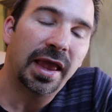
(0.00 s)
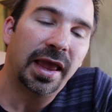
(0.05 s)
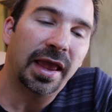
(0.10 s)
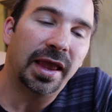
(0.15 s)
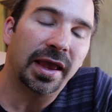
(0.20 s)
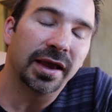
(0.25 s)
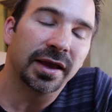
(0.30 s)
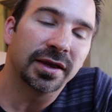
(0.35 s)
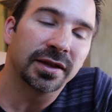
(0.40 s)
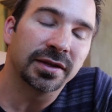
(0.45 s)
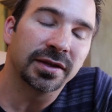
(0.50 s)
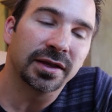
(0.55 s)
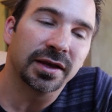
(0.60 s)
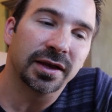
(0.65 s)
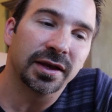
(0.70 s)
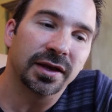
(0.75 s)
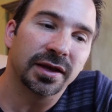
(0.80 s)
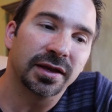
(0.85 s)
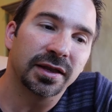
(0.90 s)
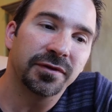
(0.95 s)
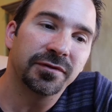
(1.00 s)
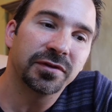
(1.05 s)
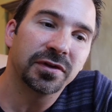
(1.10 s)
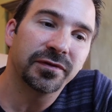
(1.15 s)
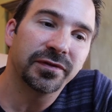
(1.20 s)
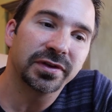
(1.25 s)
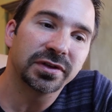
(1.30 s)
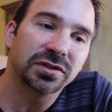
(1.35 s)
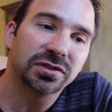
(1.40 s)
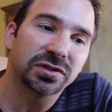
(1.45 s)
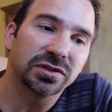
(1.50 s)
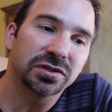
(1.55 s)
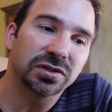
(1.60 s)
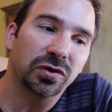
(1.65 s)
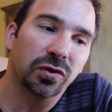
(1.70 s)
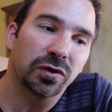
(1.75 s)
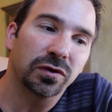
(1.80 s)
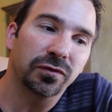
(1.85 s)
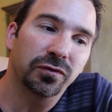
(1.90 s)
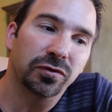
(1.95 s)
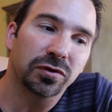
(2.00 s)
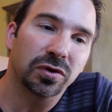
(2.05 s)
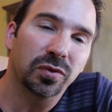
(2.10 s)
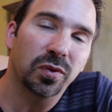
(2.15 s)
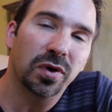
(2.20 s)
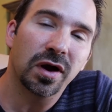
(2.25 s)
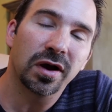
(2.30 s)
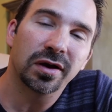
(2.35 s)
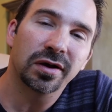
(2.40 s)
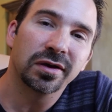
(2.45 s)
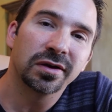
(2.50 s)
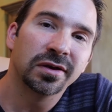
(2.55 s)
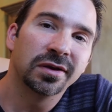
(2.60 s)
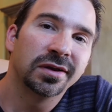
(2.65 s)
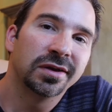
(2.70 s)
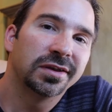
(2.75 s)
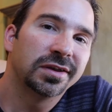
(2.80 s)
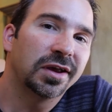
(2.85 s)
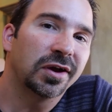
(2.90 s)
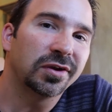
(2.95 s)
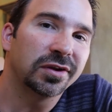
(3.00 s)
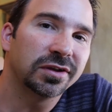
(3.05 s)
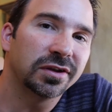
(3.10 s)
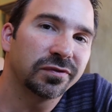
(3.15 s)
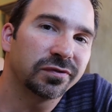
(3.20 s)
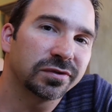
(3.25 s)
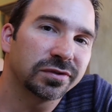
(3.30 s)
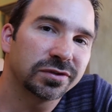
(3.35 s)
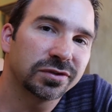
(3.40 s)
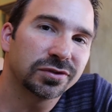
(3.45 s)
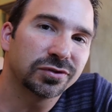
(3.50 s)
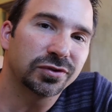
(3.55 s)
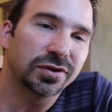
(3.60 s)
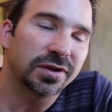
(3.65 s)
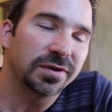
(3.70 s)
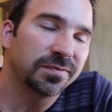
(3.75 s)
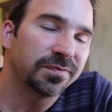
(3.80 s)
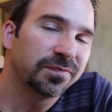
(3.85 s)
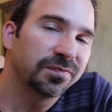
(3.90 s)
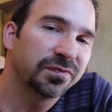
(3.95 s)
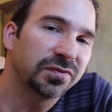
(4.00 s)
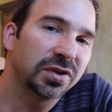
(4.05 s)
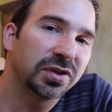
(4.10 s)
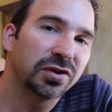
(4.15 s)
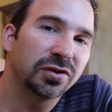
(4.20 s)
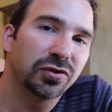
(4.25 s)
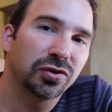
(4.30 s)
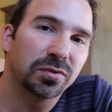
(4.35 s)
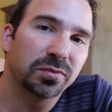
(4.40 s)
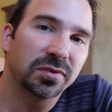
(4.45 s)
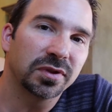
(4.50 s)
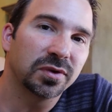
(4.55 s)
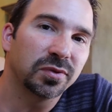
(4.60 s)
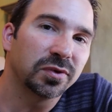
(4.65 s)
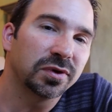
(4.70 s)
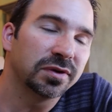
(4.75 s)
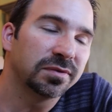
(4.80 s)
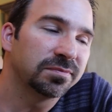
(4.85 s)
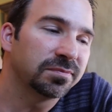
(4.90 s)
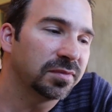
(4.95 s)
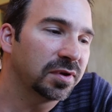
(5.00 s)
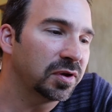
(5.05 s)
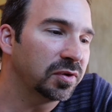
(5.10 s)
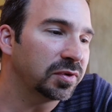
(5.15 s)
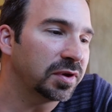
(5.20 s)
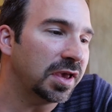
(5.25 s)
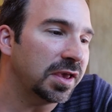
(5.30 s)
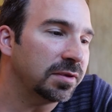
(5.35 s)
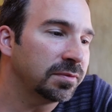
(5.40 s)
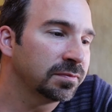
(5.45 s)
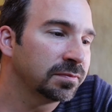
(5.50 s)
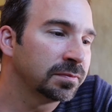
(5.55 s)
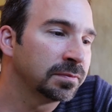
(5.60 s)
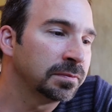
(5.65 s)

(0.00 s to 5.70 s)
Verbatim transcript: and uh, even if it's just going for a walk down a different street than you normally would. Okay?